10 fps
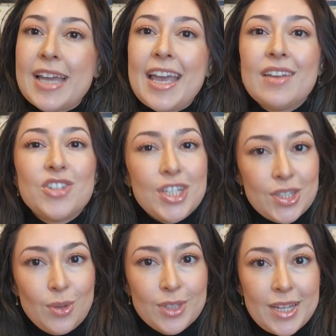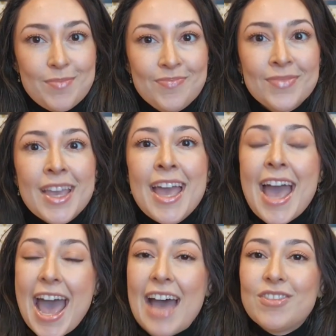would net if she sold it.
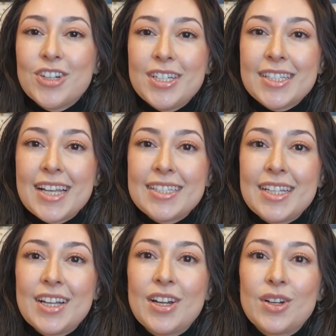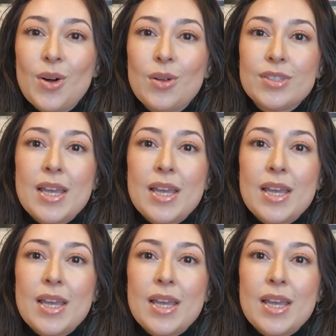After discussing her goals